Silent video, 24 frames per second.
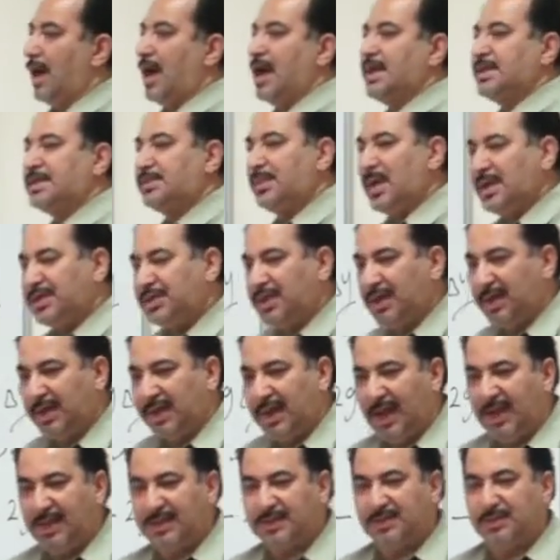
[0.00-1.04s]
a special
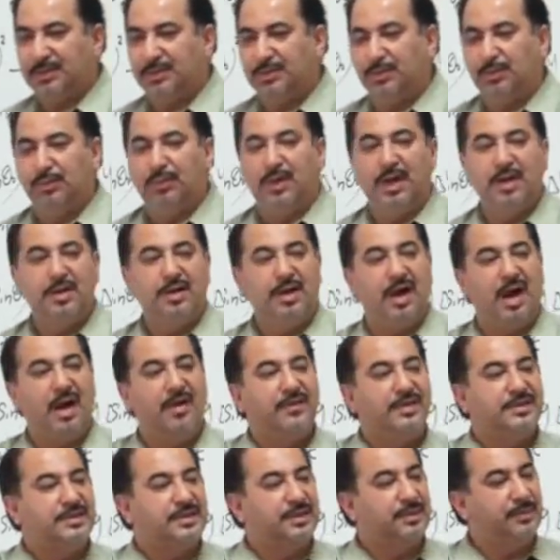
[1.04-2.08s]
case, when you
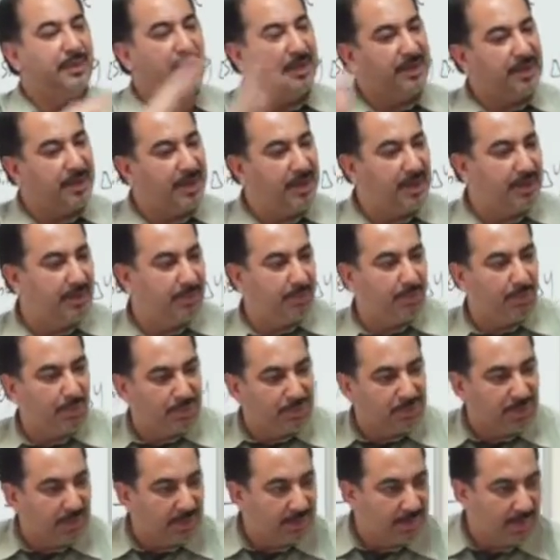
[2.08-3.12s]
have a symmetric
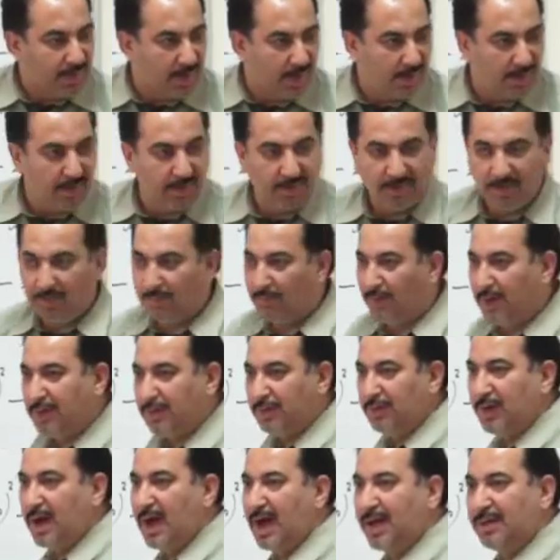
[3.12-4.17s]
projectile, what
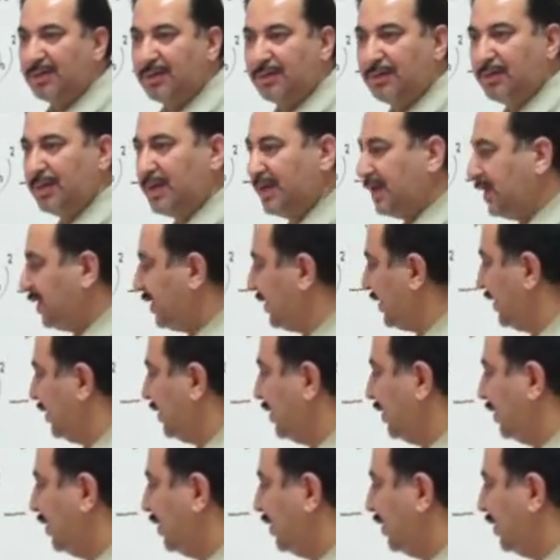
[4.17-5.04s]
you add to these